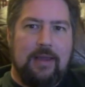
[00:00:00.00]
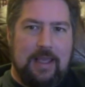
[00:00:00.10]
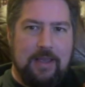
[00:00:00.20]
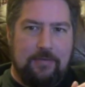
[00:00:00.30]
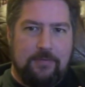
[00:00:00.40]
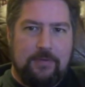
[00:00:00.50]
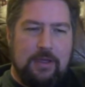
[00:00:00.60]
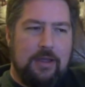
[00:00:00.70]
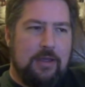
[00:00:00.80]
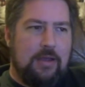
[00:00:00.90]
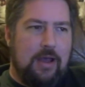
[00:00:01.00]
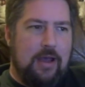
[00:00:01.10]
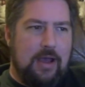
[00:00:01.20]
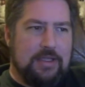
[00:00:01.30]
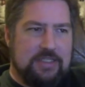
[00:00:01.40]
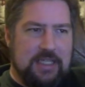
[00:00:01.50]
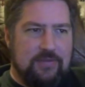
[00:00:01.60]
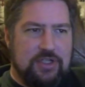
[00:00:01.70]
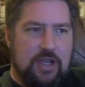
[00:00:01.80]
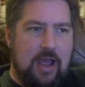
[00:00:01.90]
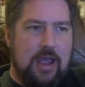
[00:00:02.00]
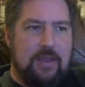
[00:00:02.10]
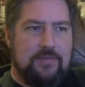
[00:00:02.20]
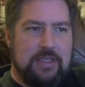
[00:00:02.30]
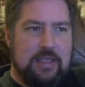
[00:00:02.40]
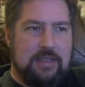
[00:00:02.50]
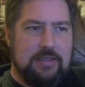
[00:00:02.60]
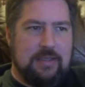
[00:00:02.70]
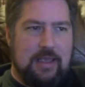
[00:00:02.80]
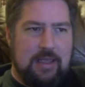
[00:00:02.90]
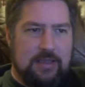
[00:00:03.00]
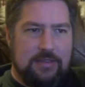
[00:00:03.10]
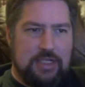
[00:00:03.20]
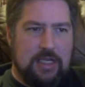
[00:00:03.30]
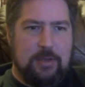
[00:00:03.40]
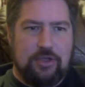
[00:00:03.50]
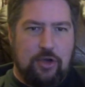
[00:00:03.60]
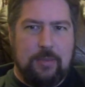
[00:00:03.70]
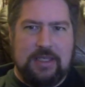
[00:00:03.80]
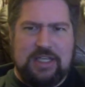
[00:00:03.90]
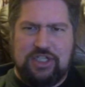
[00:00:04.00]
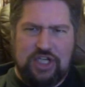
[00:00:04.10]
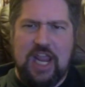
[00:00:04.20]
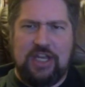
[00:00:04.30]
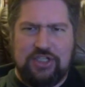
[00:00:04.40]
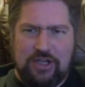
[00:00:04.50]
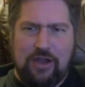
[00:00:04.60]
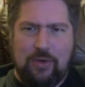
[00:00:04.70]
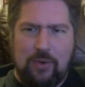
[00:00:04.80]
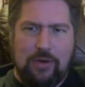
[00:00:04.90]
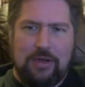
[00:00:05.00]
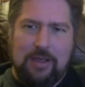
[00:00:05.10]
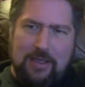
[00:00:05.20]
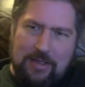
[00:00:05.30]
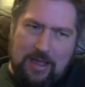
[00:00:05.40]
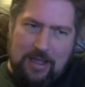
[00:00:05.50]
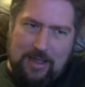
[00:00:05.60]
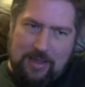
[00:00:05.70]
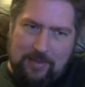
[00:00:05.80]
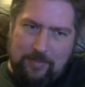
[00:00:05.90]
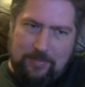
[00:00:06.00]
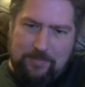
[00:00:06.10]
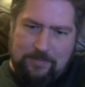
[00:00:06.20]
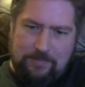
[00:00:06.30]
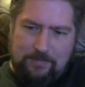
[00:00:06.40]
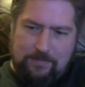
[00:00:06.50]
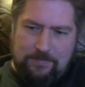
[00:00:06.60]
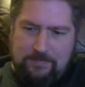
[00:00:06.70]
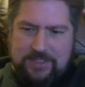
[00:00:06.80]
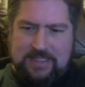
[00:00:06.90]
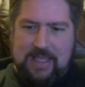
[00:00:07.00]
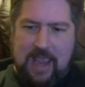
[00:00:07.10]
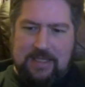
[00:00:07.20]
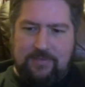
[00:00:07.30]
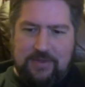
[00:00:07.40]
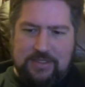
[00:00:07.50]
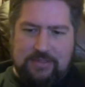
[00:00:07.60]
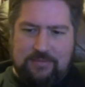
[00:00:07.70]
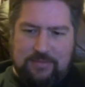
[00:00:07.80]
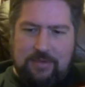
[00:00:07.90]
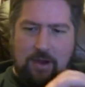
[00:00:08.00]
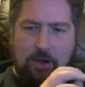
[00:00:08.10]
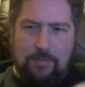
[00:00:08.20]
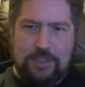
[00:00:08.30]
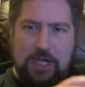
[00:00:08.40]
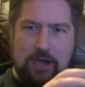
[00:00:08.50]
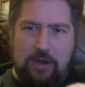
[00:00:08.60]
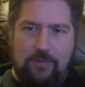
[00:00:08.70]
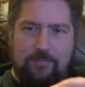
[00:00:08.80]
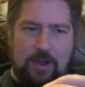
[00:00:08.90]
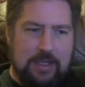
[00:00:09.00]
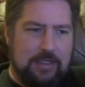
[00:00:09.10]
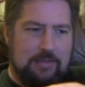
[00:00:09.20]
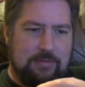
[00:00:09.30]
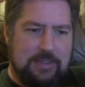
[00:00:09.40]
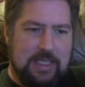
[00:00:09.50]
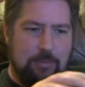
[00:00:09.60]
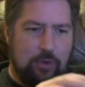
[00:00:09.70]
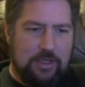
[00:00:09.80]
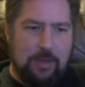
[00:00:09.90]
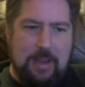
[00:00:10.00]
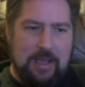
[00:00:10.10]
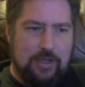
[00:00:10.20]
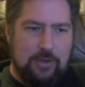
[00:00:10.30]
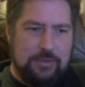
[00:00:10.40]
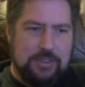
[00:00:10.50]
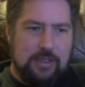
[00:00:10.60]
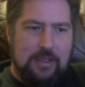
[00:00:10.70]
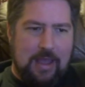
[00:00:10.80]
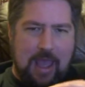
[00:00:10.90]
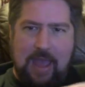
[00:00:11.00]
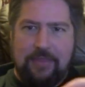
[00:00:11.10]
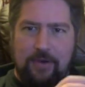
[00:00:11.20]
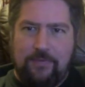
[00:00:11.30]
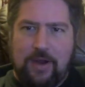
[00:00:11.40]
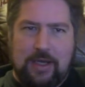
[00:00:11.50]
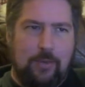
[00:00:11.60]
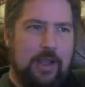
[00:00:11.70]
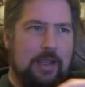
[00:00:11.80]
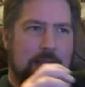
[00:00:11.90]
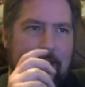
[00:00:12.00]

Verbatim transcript: if uh, Steve Shives and, and Jenny McDermott and Change.org, uh, slacktivist armchair fucking keyboard commandos had their fucking way.